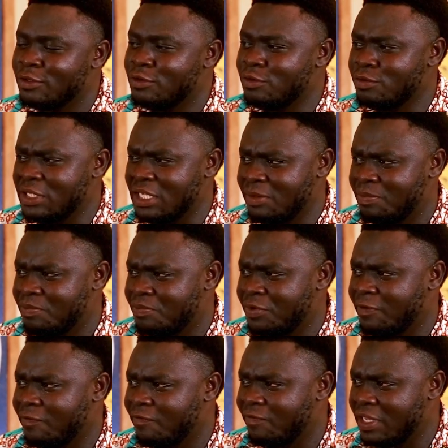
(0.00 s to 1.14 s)
do we
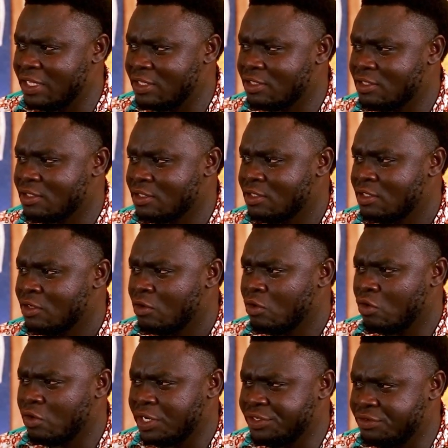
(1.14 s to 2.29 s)
prevent
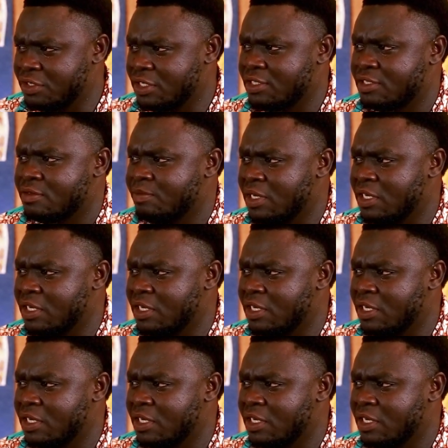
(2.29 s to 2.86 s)
or address